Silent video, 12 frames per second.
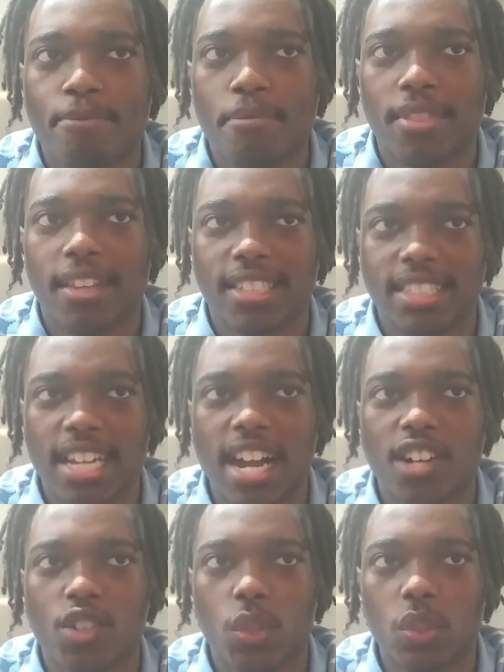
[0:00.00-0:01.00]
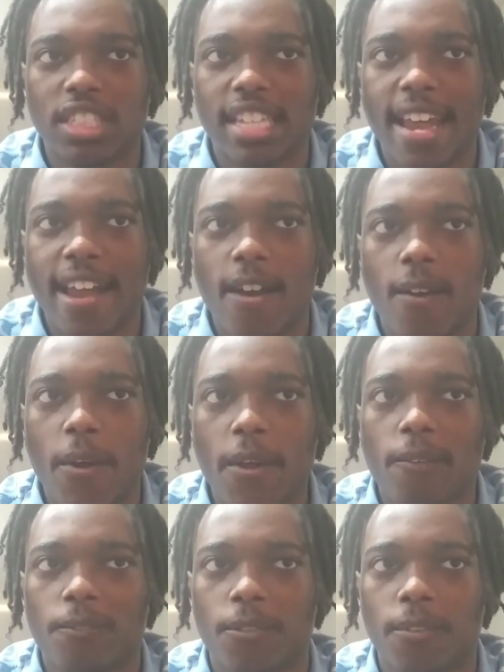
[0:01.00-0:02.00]
the stock goes down
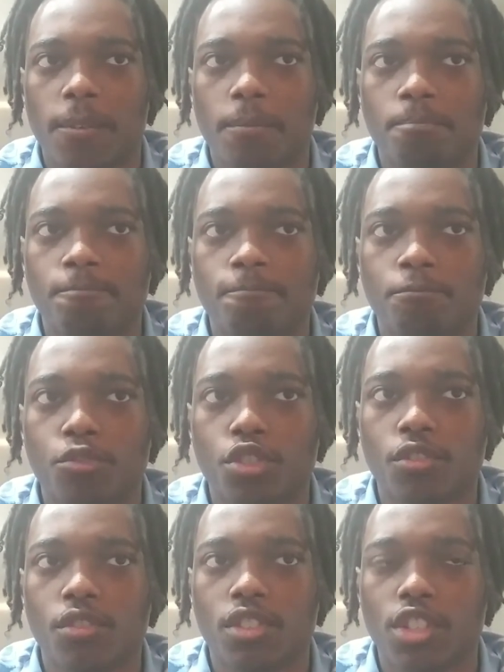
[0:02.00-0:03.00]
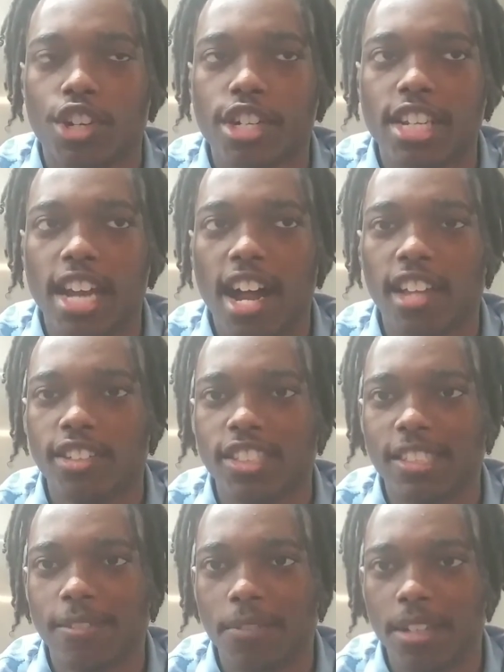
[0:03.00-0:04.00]
from $30
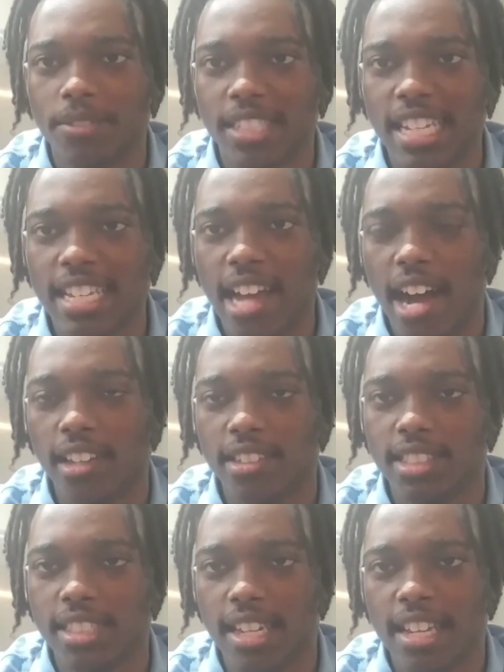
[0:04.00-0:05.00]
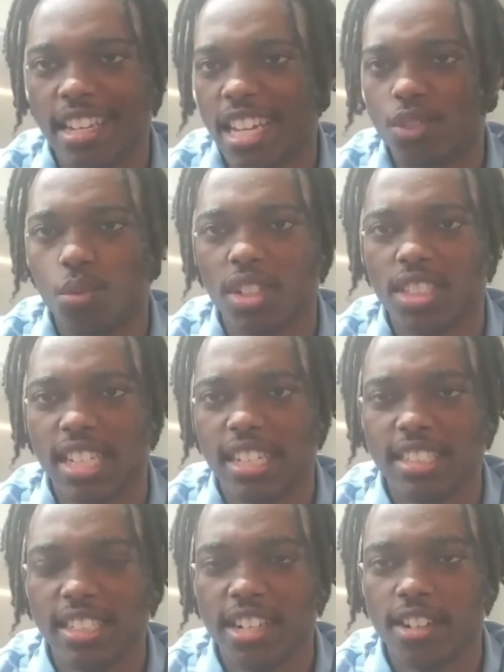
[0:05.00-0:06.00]
to $15. That's worst
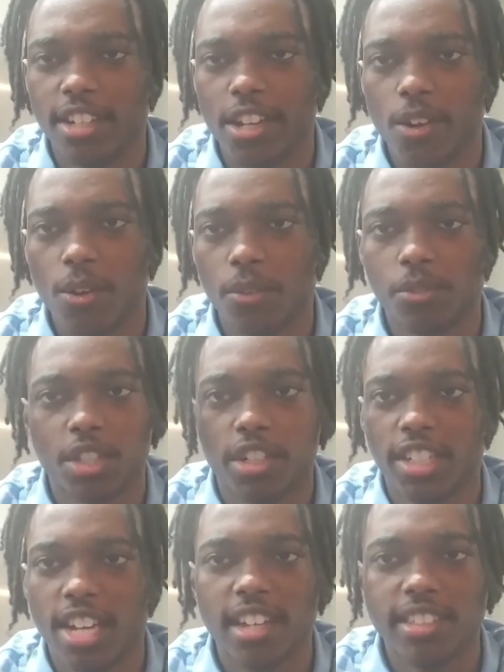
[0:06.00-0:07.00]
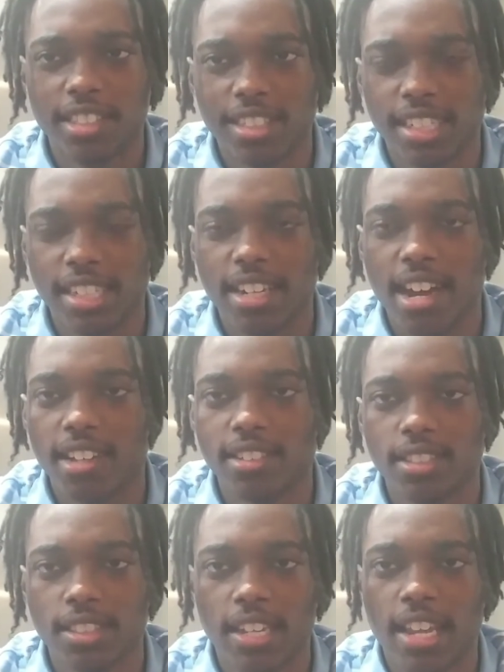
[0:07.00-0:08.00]
case scenario. $30 to $10.